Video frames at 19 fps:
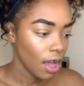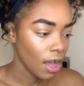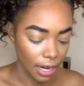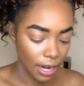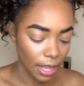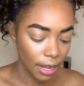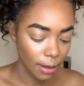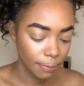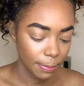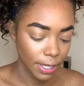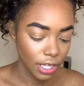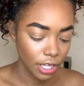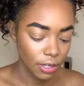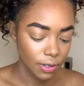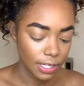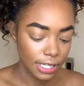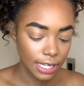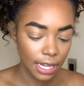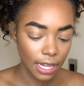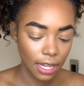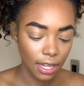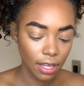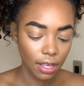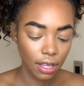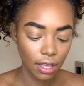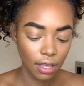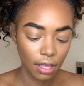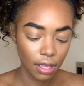and I'll be
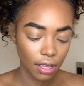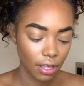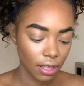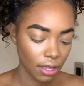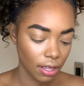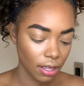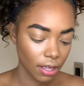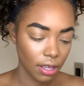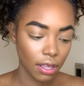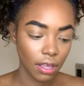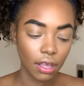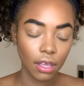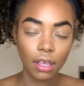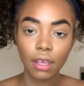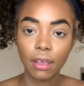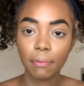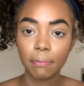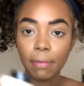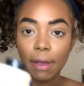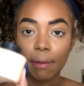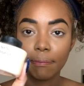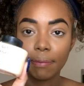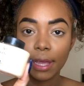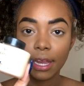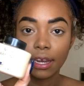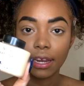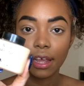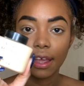using my
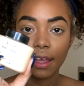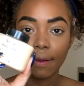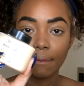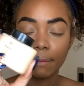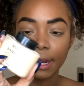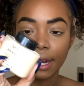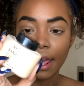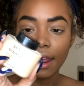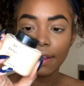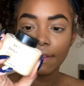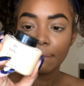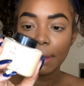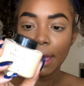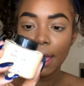Nye Banana